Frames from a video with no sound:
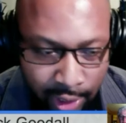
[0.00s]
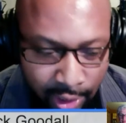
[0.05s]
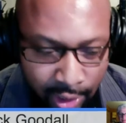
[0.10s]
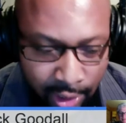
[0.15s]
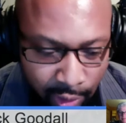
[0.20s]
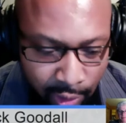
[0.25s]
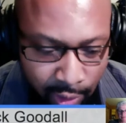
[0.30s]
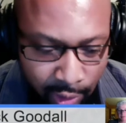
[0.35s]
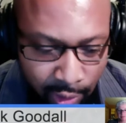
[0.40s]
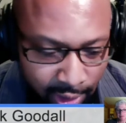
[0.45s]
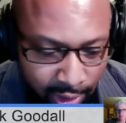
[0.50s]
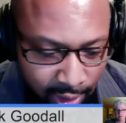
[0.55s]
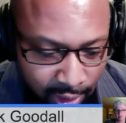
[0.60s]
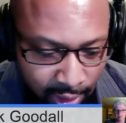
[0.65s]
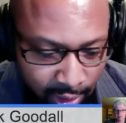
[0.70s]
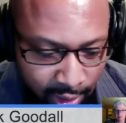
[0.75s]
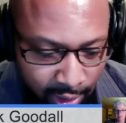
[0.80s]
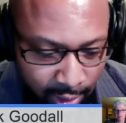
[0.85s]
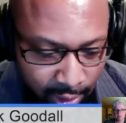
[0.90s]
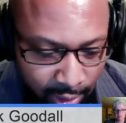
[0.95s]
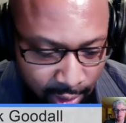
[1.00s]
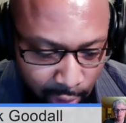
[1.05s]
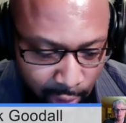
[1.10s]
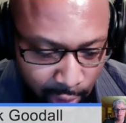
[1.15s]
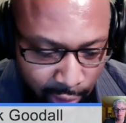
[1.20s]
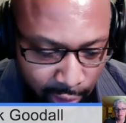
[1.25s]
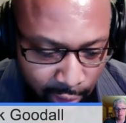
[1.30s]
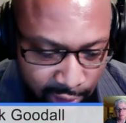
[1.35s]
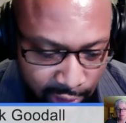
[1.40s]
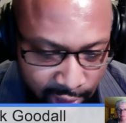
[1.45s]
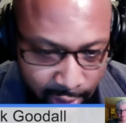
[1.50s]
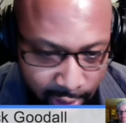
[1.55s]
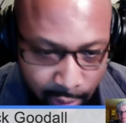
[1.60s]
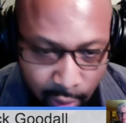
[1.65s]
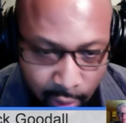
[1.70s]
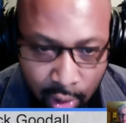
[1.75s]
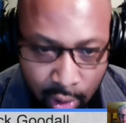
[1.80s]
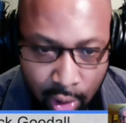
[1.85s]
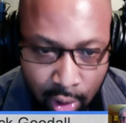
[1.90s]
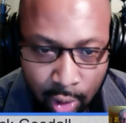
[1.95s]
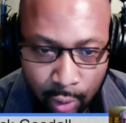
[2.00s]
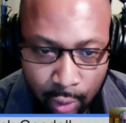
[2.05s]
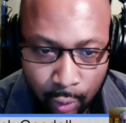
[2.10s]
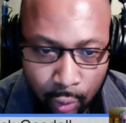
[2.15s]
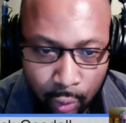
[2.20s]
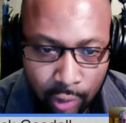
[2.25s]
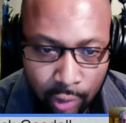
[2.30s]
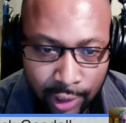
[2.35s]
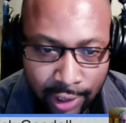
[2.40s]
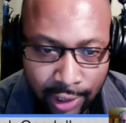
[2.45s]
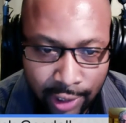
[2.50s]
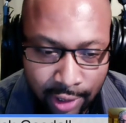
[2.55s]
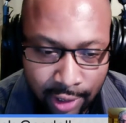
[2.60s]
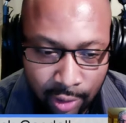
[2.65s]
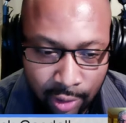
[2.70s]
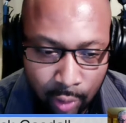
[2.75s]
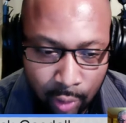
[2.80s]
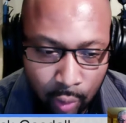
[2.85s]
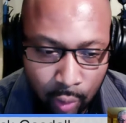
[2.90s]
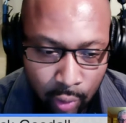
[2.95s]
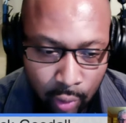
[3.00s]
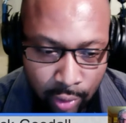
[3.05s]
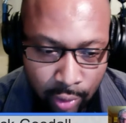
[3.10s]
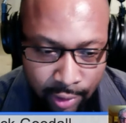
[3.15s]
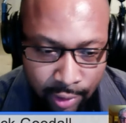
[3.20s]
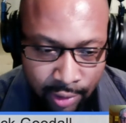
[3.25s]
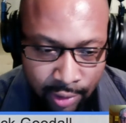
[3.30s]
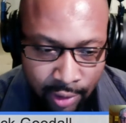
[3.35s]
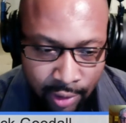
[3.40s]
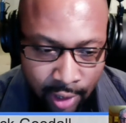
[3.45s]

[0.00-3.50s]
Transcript: a thing around our table called Roses and Thorns,